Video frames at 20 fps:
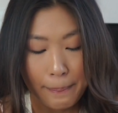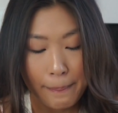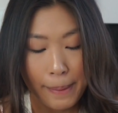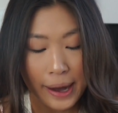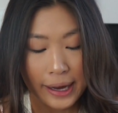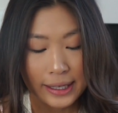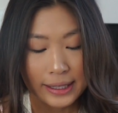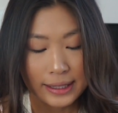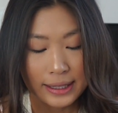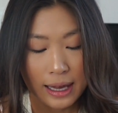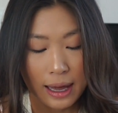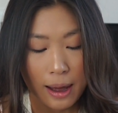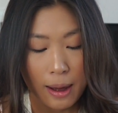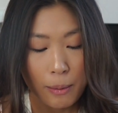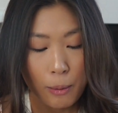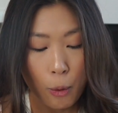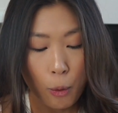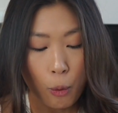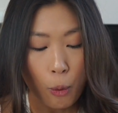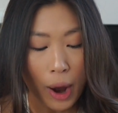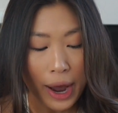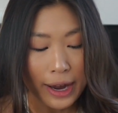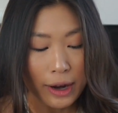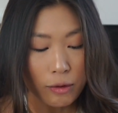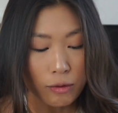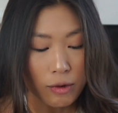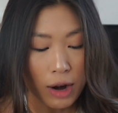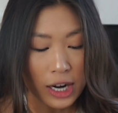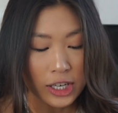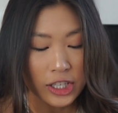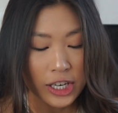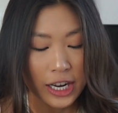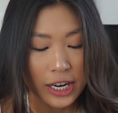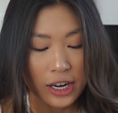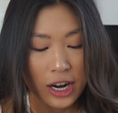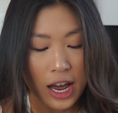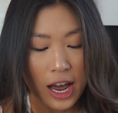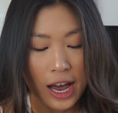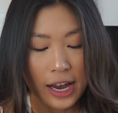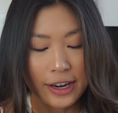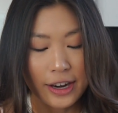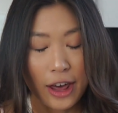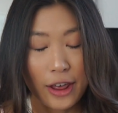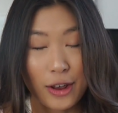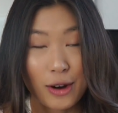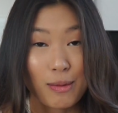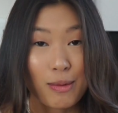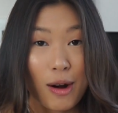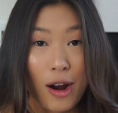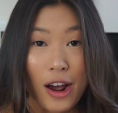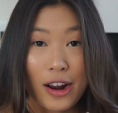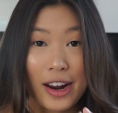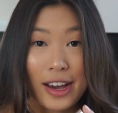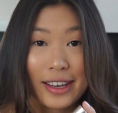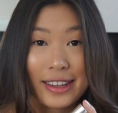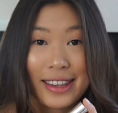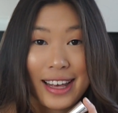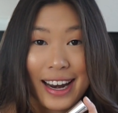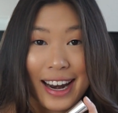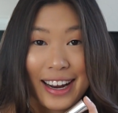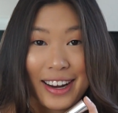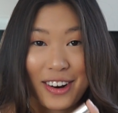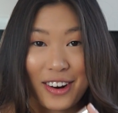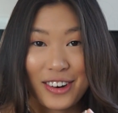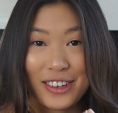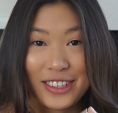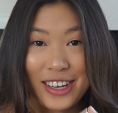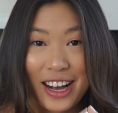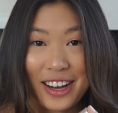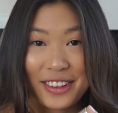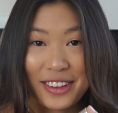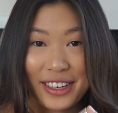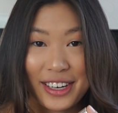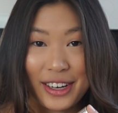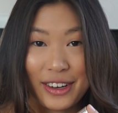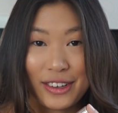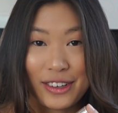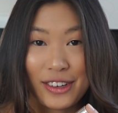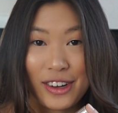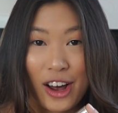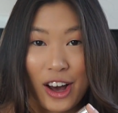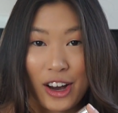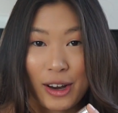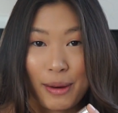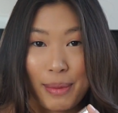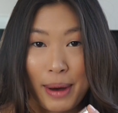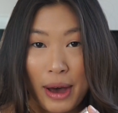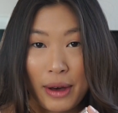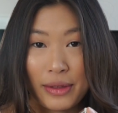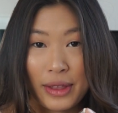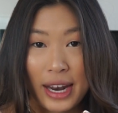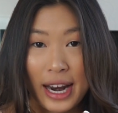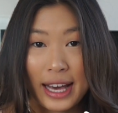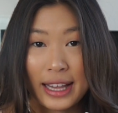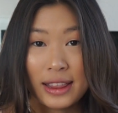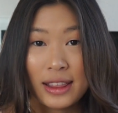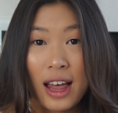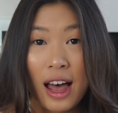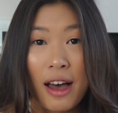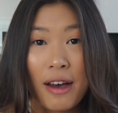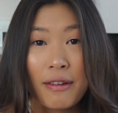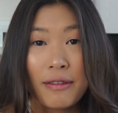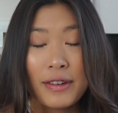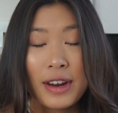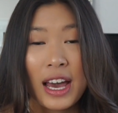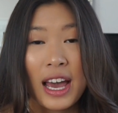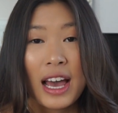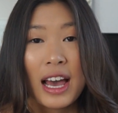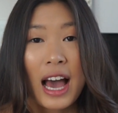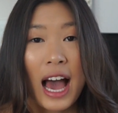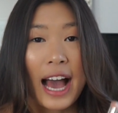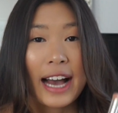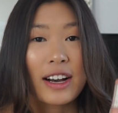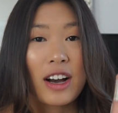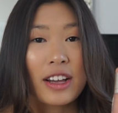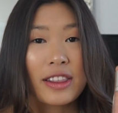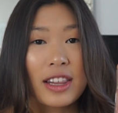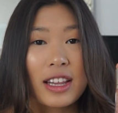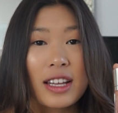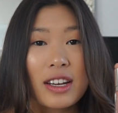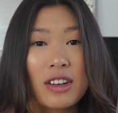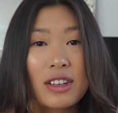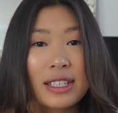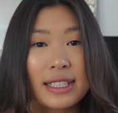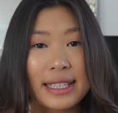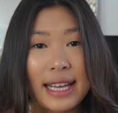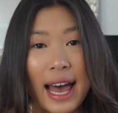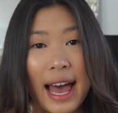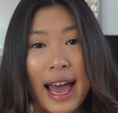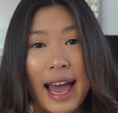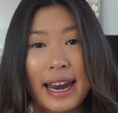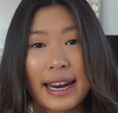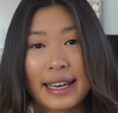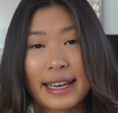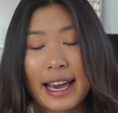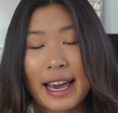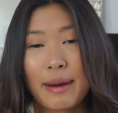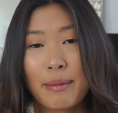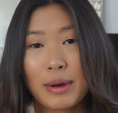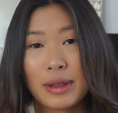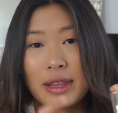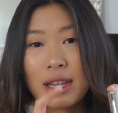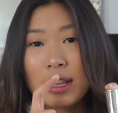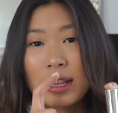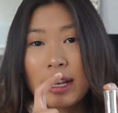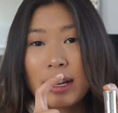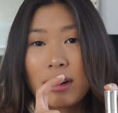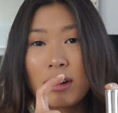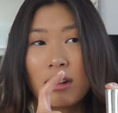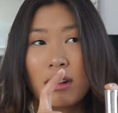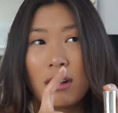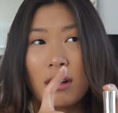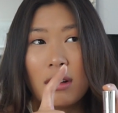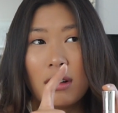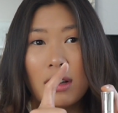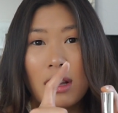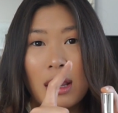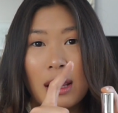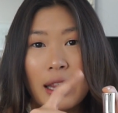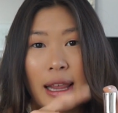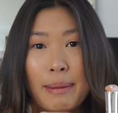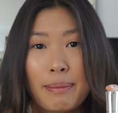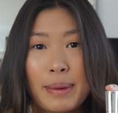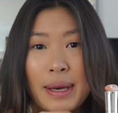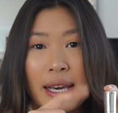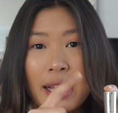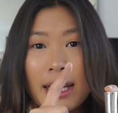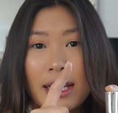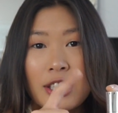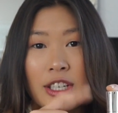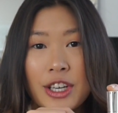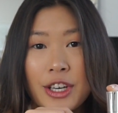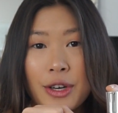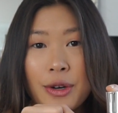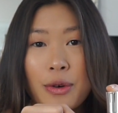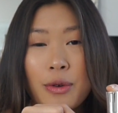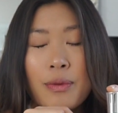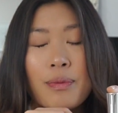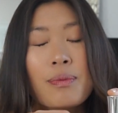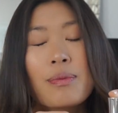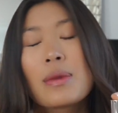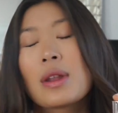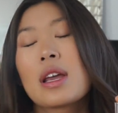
Buxom White Russian, another product that I heard Jaclyn Hill talk about that I loved. I got the little set, and it came with the little lippy too,